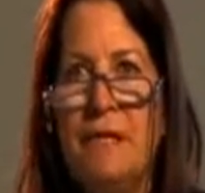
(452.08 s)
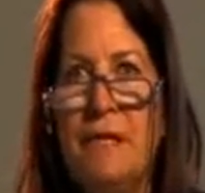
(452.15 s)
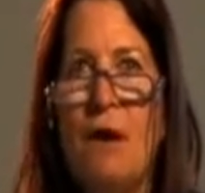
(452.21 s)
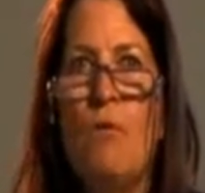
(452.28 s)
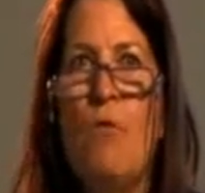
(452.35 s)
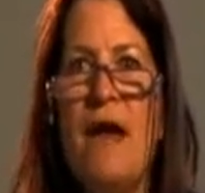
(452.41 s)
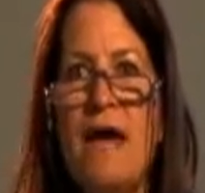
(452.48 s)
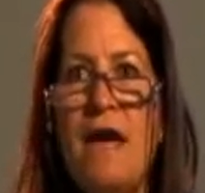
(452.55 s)

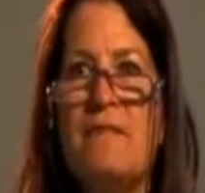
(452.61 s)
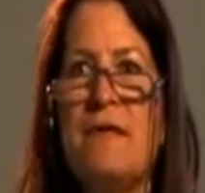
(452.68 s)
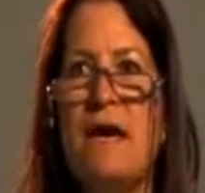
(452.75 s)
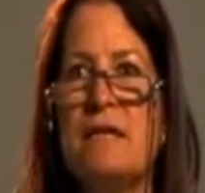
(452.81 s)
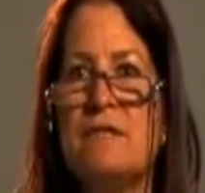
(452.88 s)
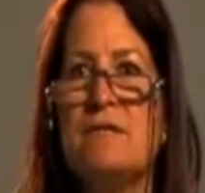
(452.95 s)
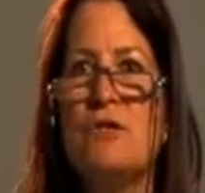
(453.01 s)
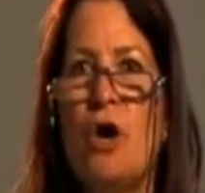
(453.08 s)
way that
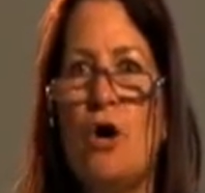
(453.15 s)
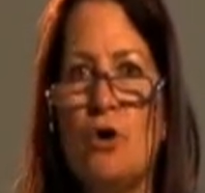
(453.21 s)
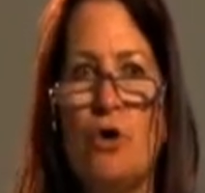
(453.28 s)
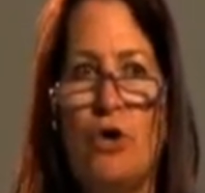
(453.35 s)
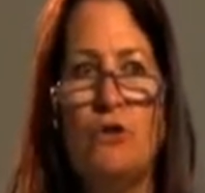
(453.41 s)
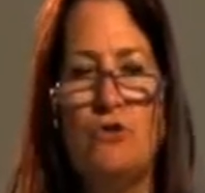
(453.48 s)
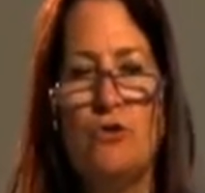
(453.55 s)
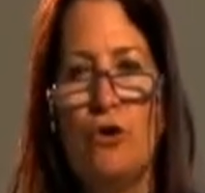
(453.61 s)
is not
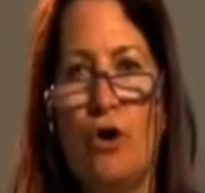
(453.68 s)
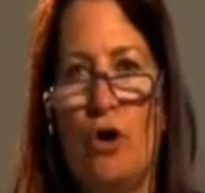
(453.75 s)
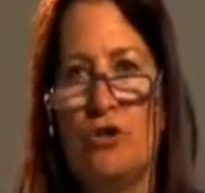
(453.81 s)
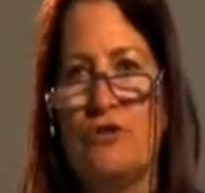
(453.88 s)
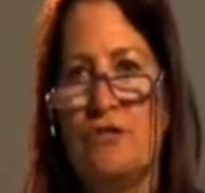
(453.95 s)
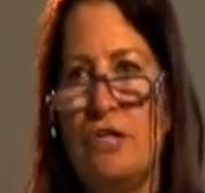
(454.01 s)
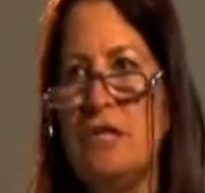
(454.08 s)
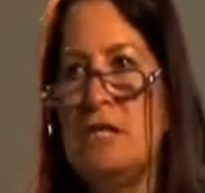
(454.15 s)
going to
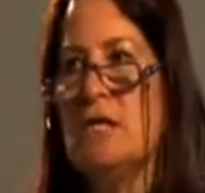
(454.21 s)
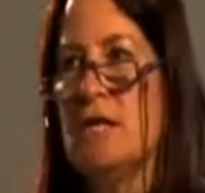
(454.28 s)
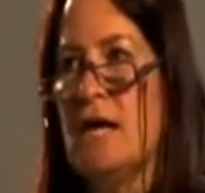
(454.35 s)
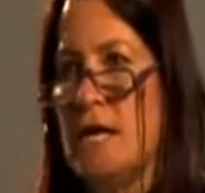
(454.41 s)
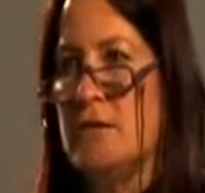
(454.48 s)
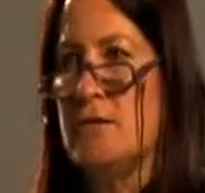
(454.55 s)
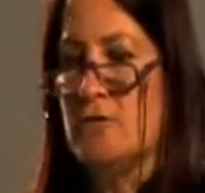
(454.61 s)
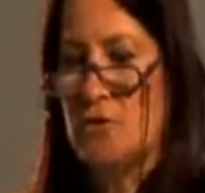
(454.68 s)
cause any
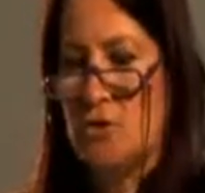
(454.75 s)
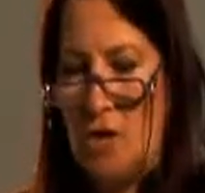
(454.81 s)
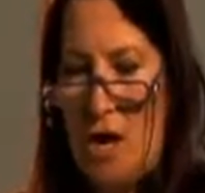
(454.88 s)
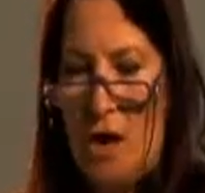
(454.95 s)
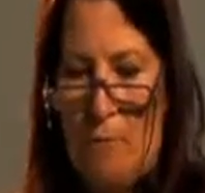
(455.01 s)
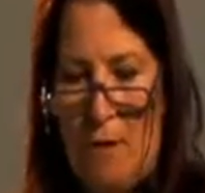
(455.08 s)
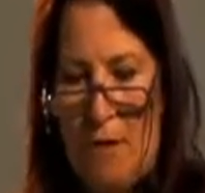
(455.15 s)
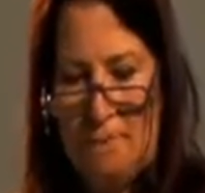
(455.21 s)
kind of
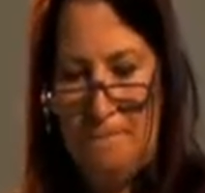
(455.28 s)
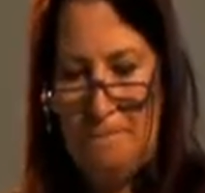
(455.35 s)
trauma.